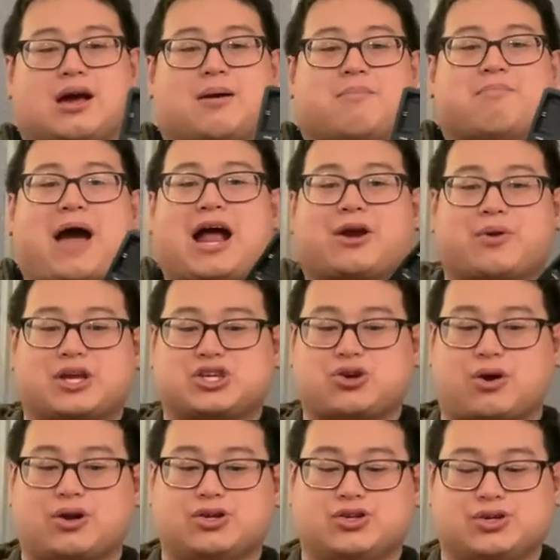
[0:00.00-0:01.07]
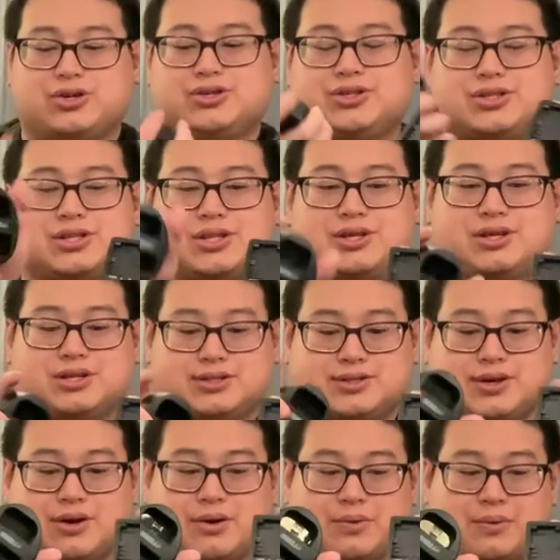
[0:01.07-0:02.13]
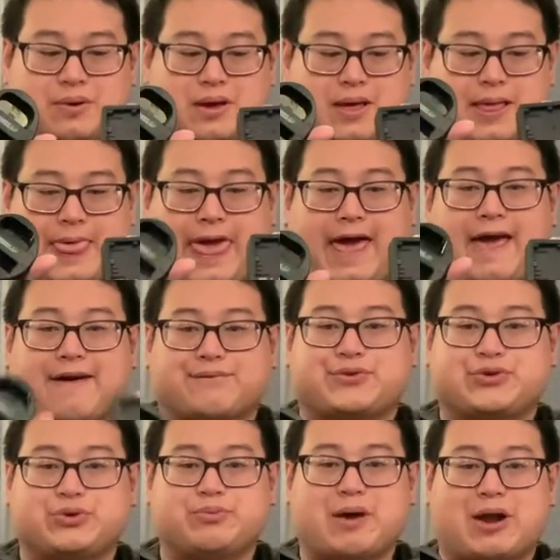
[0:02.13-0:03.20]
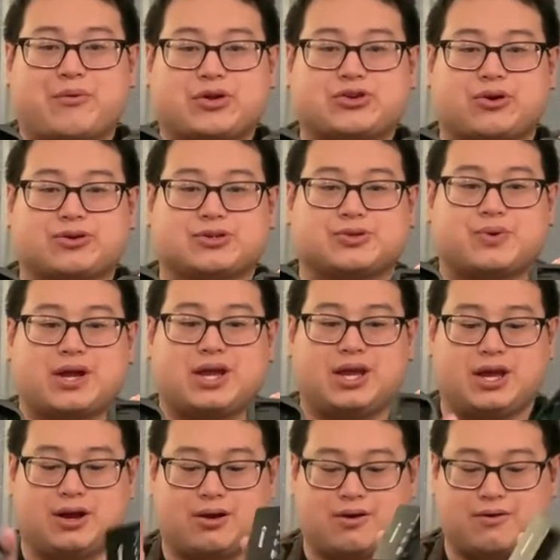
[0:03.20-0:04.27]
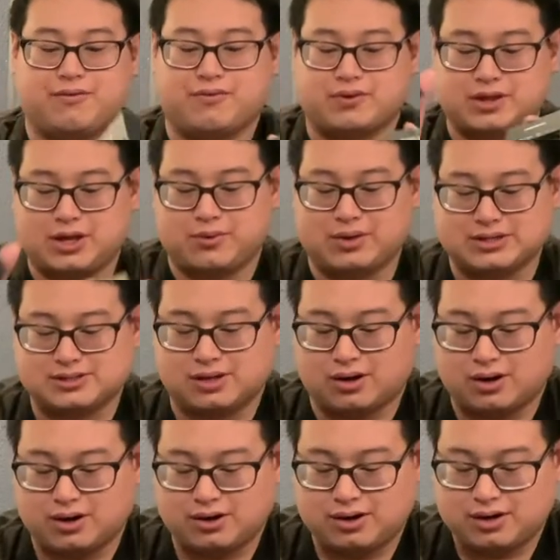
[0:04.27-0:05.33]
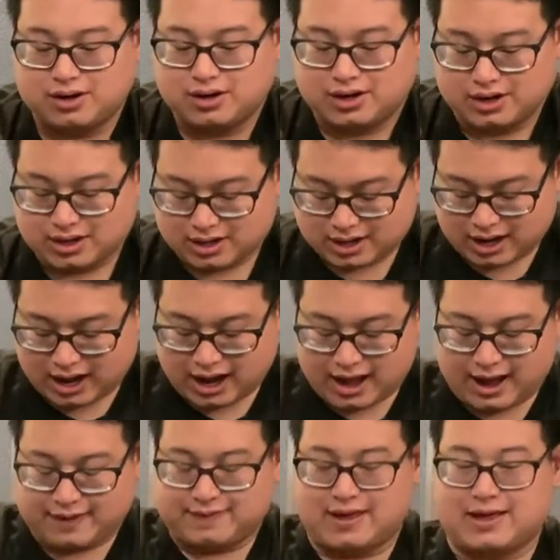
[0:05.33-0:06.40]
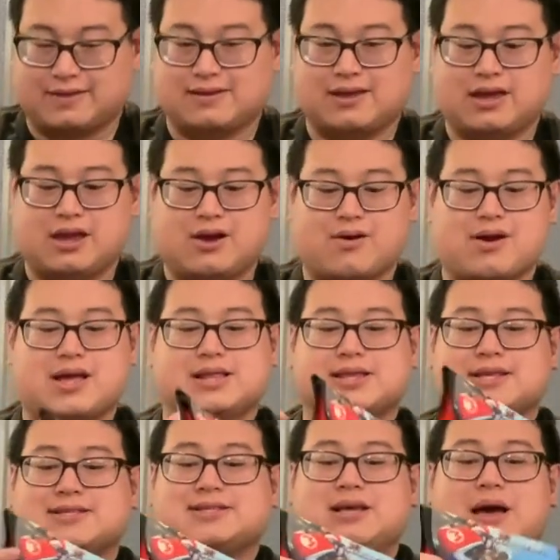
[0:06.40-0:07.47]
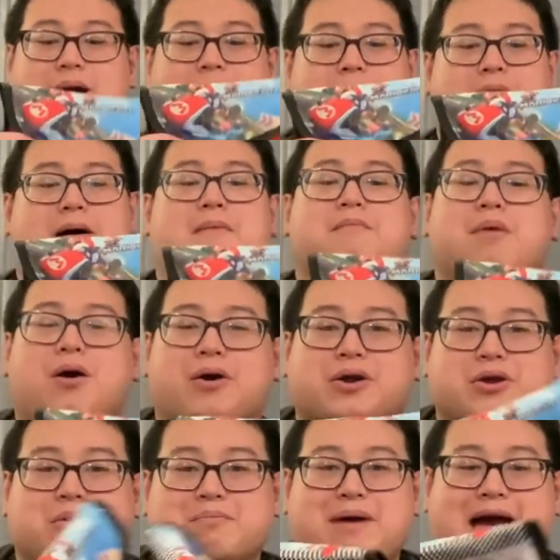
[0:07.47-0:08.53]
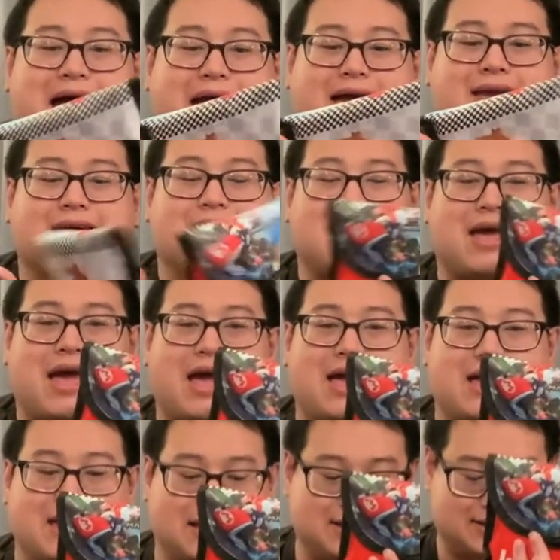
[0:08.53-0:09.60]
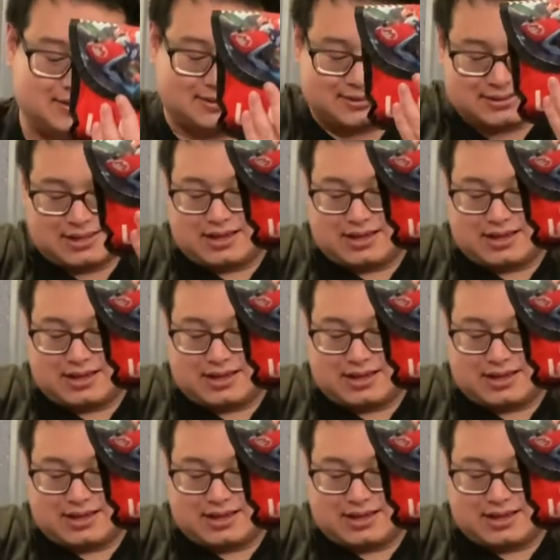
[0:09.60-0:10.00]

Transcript: battery chargers. So I have 2 battery chargers right here for the EOS R. And then here in this Mario bag is,